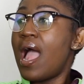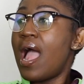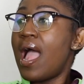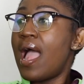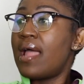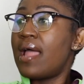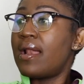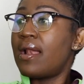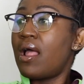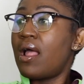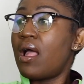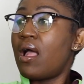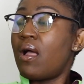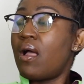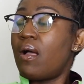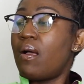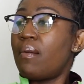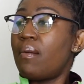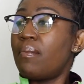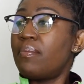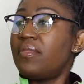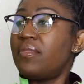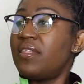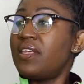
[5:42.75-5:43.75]

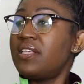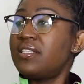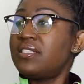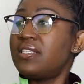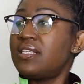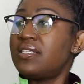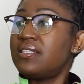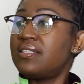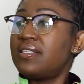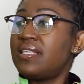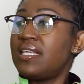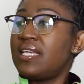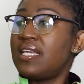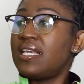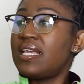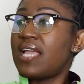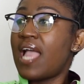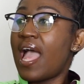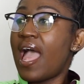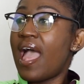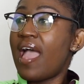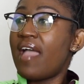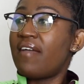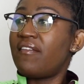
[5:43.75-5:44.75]
And this is the
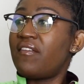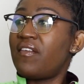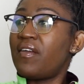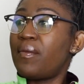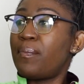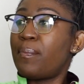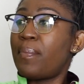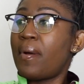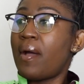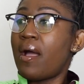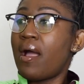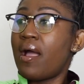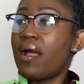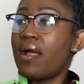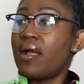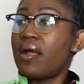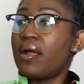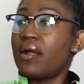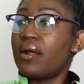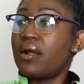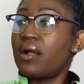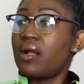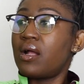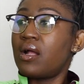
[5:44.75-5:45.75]
Ivy
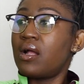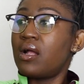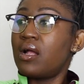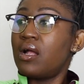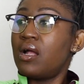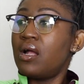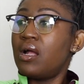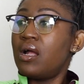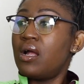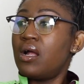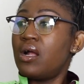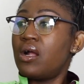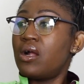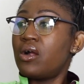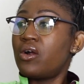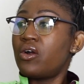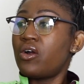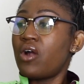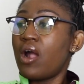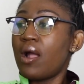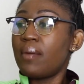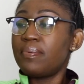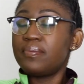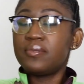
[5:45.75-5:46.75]
Park crop